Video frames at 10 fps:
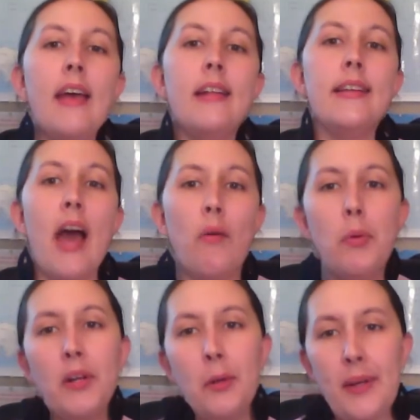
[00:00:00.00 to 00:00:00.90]
Now I
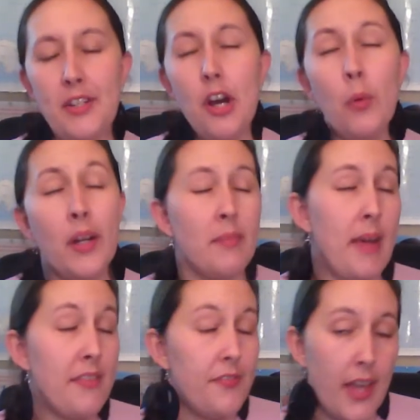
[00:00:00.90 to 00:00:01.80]
want to read y'all one of my
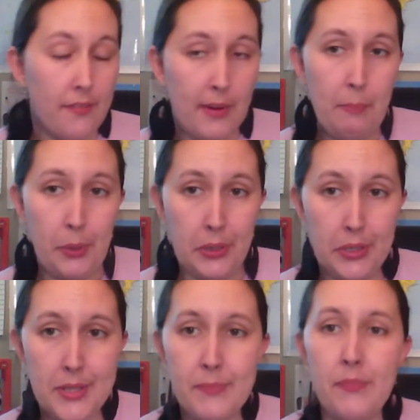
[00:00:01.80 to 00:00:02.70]
favorite
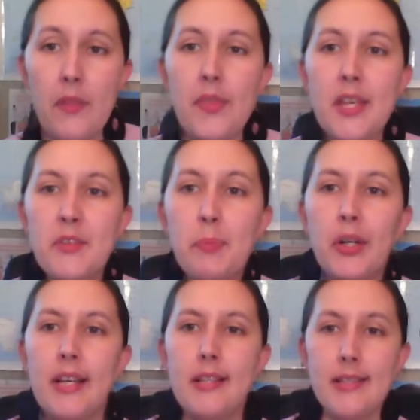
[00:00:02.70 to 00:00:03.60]
books. This
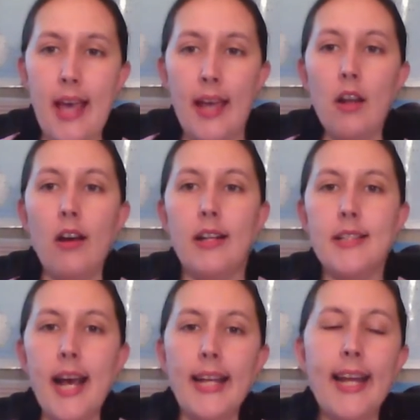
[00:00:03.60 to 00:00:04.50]
book is set on a
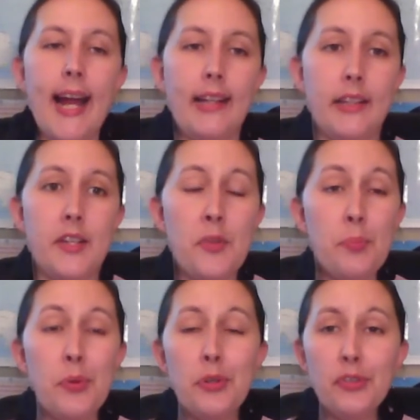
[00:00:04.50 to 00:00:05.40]
tiny island in the
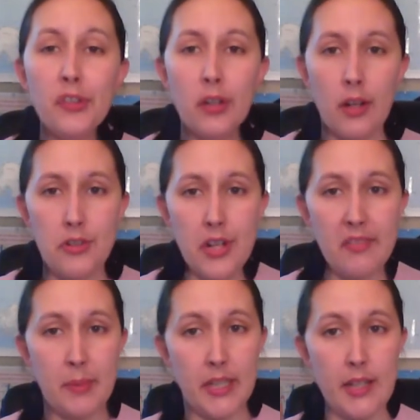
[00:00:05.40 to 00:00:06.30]
beautiful country of
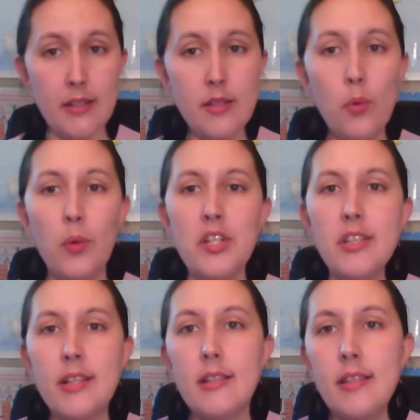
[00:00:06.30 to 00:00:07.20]
Belize, which
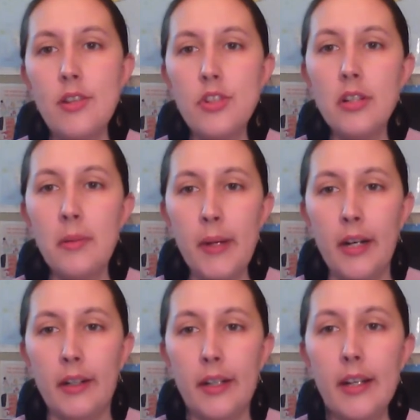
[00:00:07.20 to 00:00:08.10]
is in Central
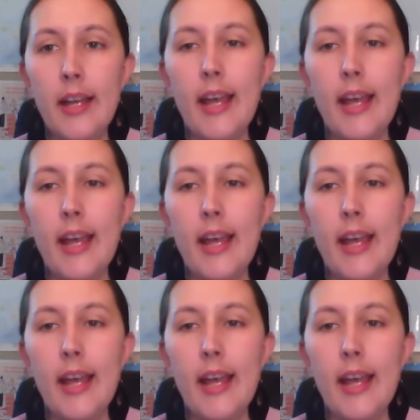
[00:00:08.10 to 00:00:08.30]
America.